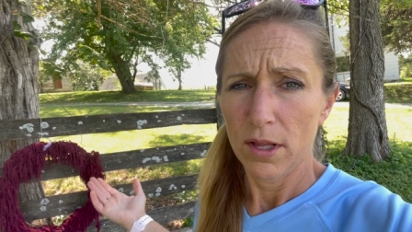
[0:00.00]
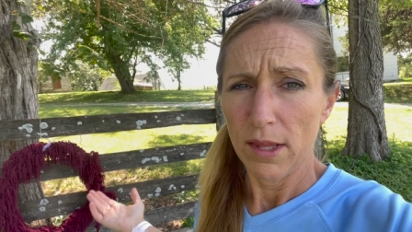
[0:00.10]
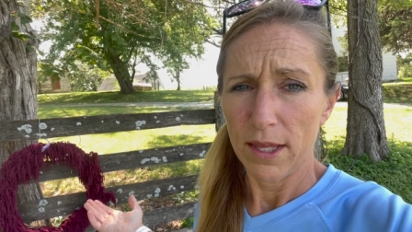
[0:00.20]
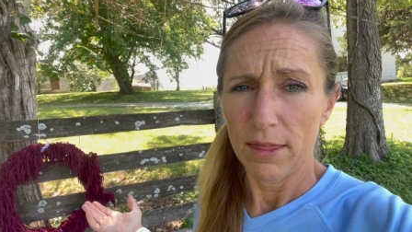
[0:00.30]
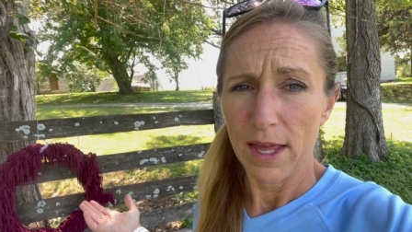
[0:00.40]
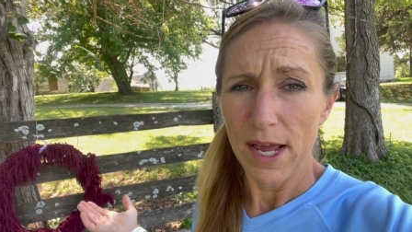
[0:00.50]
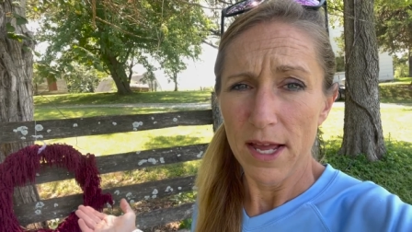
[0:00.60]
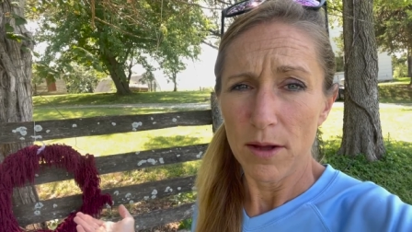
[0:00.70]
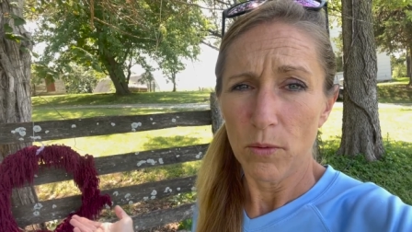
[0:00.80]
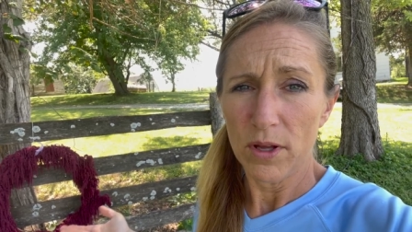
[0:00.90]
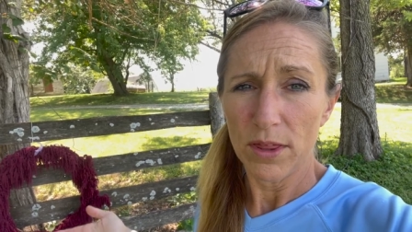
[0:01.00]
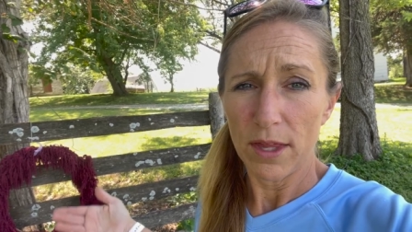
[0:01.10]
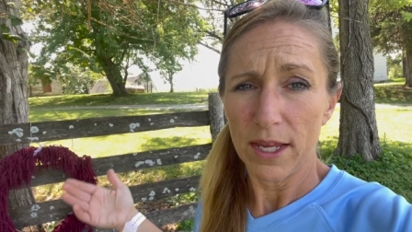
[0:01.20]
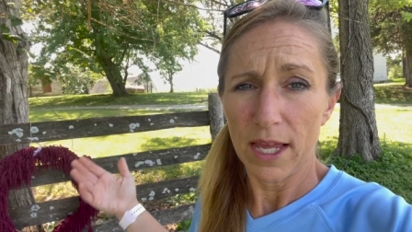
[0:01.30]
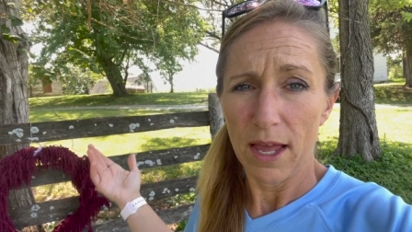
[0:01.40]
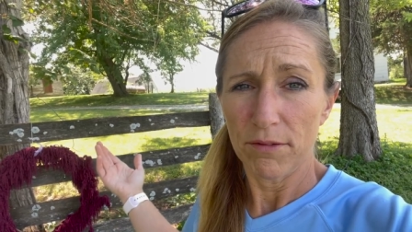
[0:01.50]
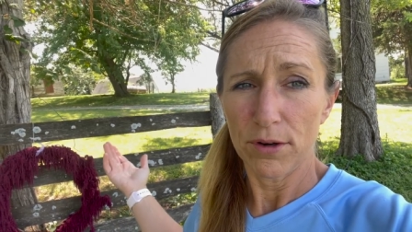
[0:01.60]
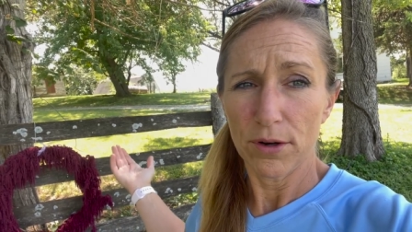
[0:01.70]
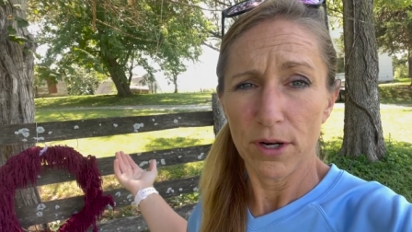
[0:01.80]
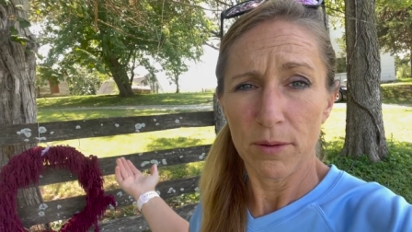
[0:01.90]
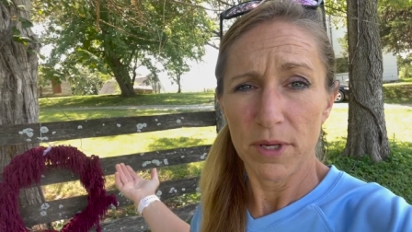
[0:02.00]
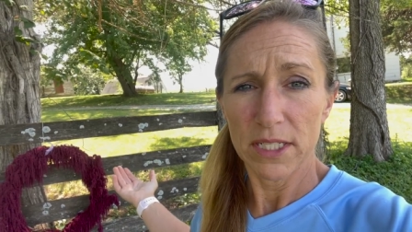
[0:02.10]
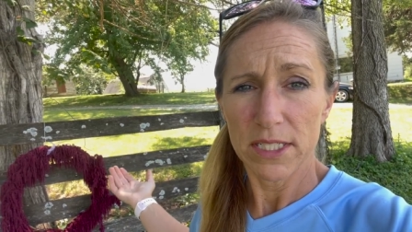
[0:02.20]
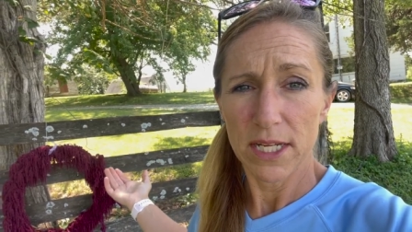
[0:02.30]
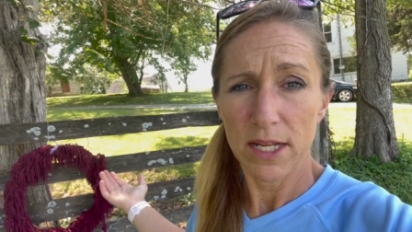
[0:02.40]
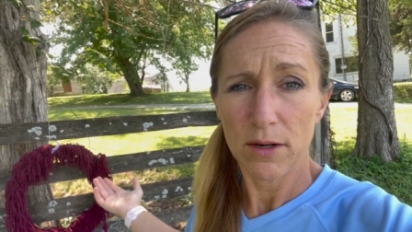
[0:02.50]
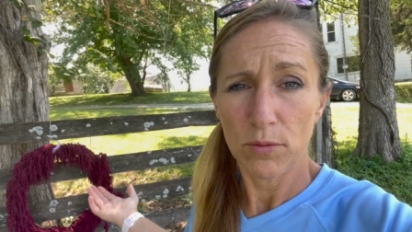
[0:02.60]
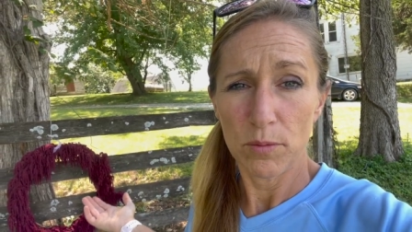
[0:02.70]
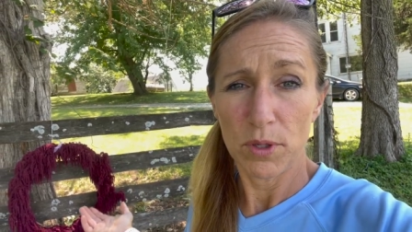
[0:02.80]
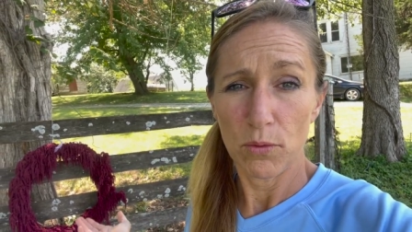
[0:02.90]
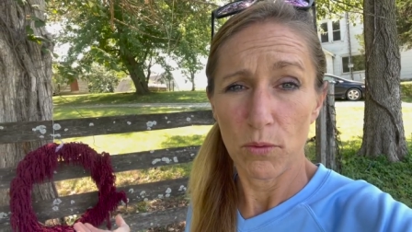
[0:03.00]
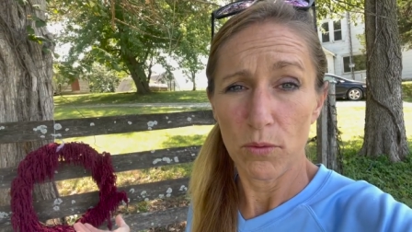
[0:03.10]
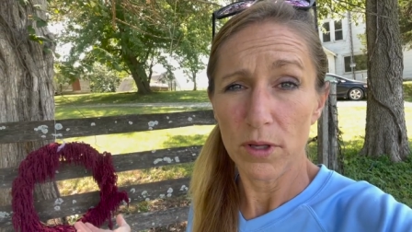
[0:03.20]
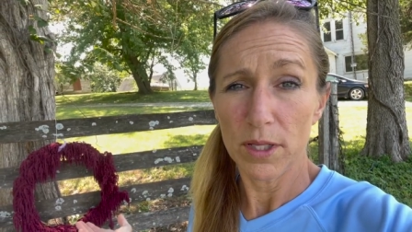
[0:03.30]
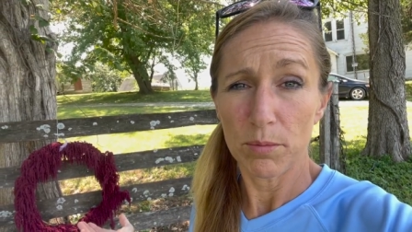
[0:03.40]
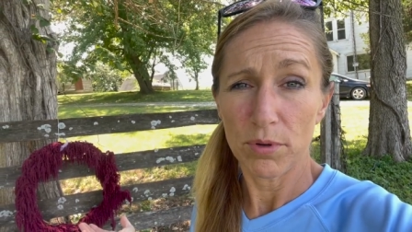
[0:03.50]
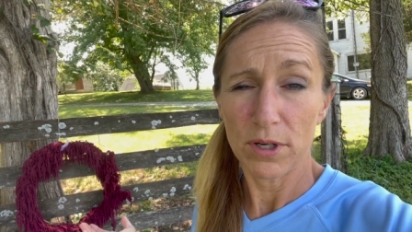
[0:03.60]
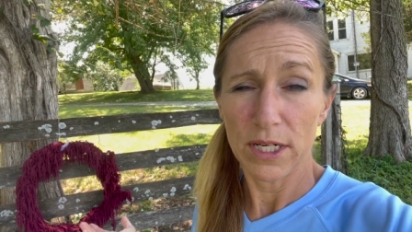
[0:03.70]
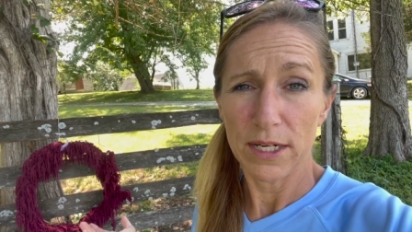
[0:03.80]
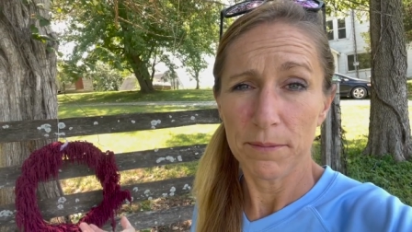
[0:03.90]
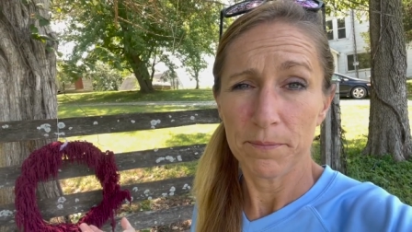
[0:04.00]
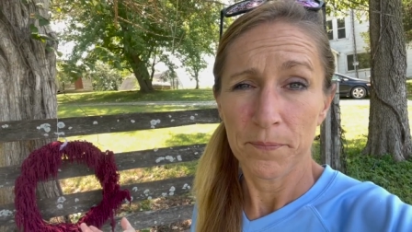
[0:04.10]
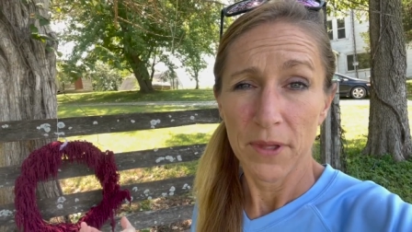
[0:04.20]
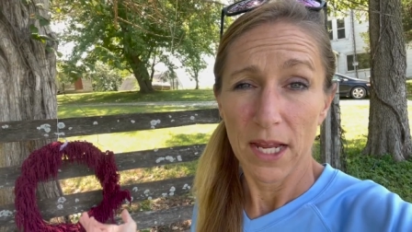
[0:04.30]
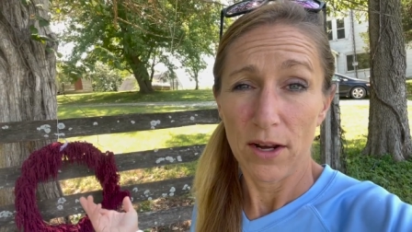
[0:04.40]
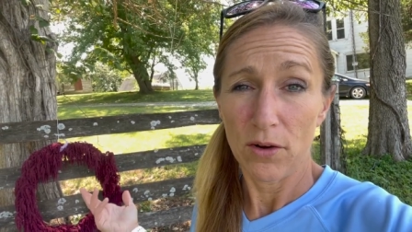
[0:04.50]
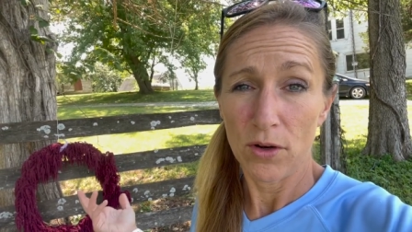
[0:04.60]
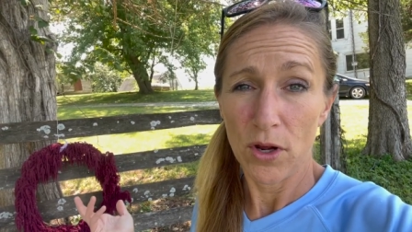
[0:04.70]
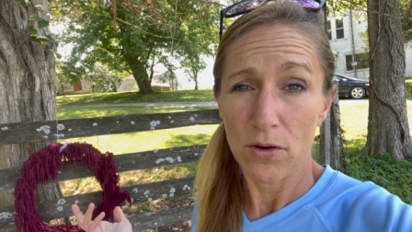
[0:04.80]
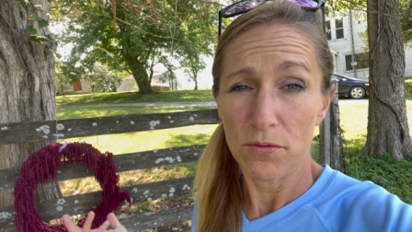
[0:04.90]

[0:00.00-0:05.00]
like that with like evergreen mixed in would be really pretty. I don't know